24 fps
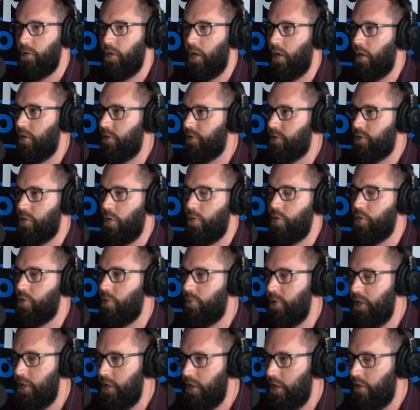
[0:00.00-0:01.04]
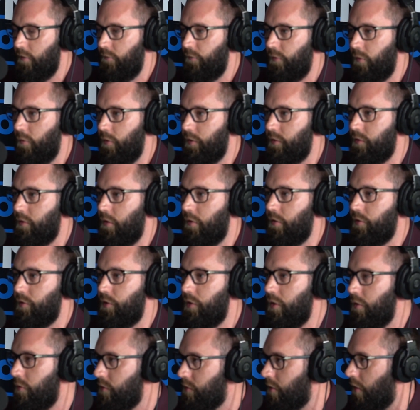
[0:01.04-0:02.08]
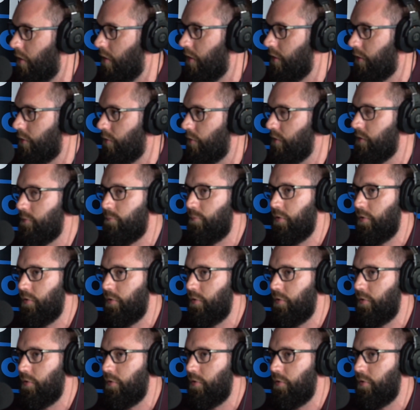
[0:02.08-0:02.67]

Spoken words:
social media influencers, news articles,